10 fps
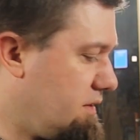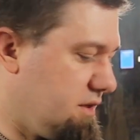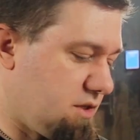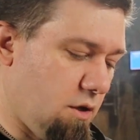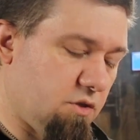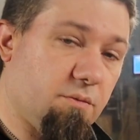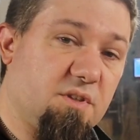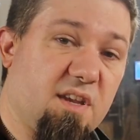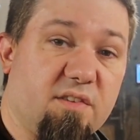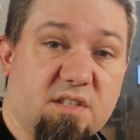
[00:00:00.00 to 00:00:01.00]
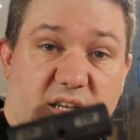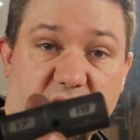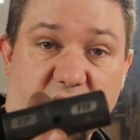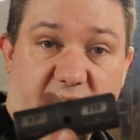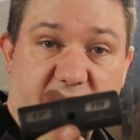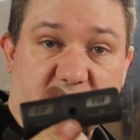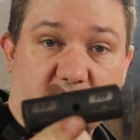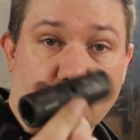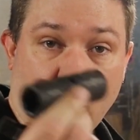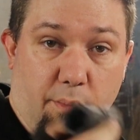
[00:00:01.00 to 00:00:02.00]
This goes from 17 to
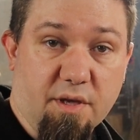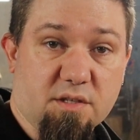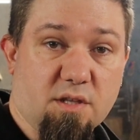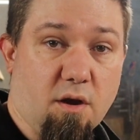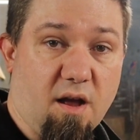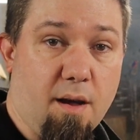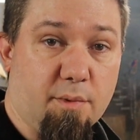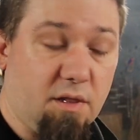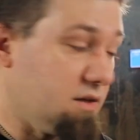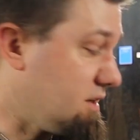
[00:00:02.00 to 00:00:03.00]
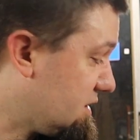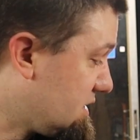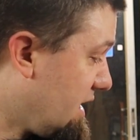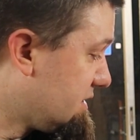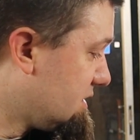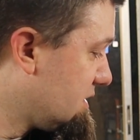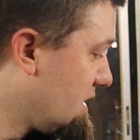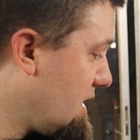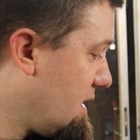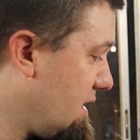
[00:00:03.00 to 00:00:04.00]
19, probably because they're common lug nut sizes,
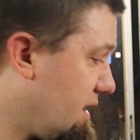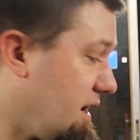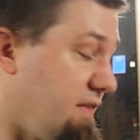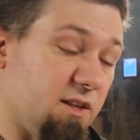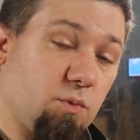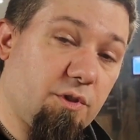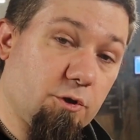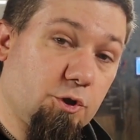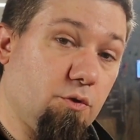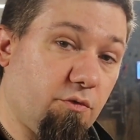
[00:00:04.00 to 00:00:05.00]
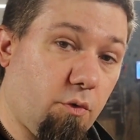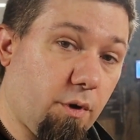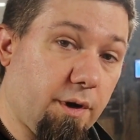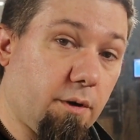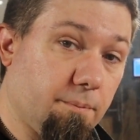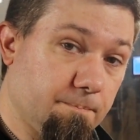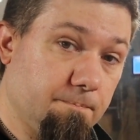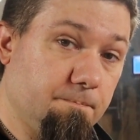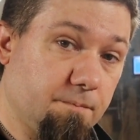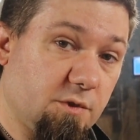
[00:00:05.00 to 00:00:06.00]
and that's what they're shooting for here.
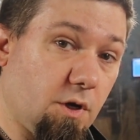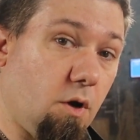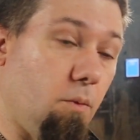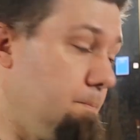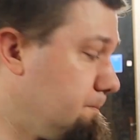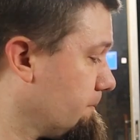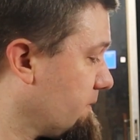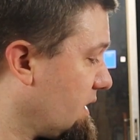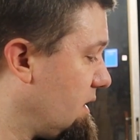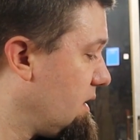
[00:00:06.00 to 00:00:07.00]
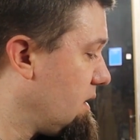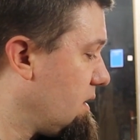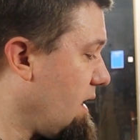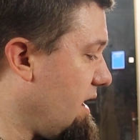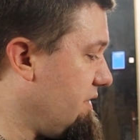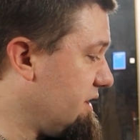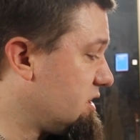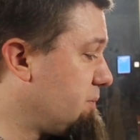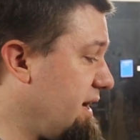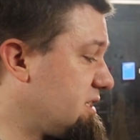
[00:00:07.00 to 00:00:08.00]
So this
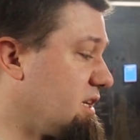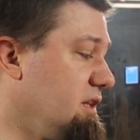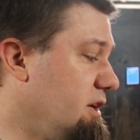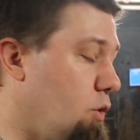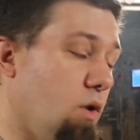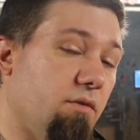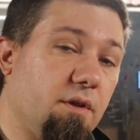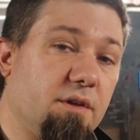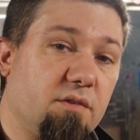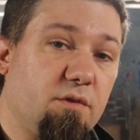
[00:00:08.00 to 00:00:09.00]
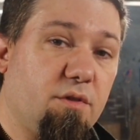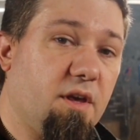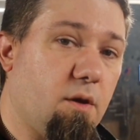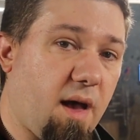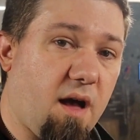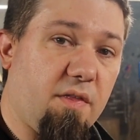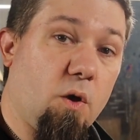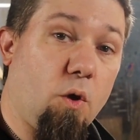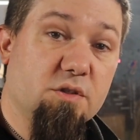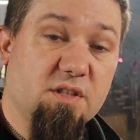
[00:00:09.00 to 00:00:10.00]
is basically equivalent. If you think about the
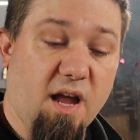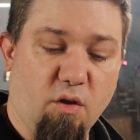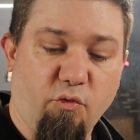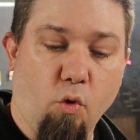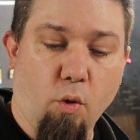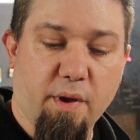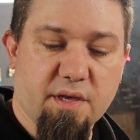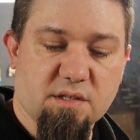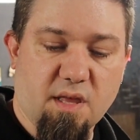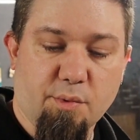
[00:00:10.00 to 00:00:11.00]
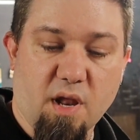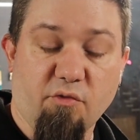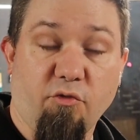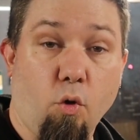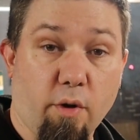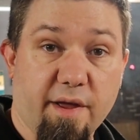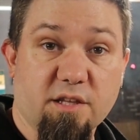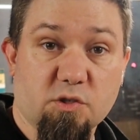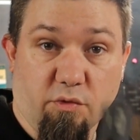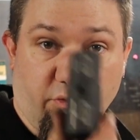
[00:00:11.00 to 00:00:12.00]
old style 4-ways, they would have 4
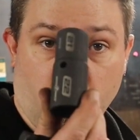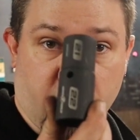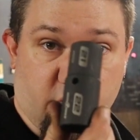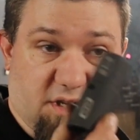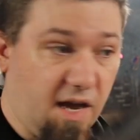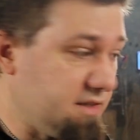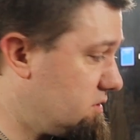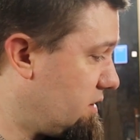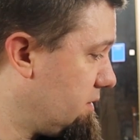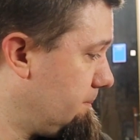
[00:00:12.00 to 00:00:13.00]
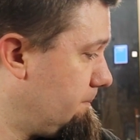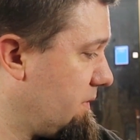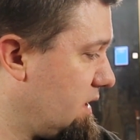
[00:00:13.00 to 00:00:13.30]
ends with 4 different sizes on them.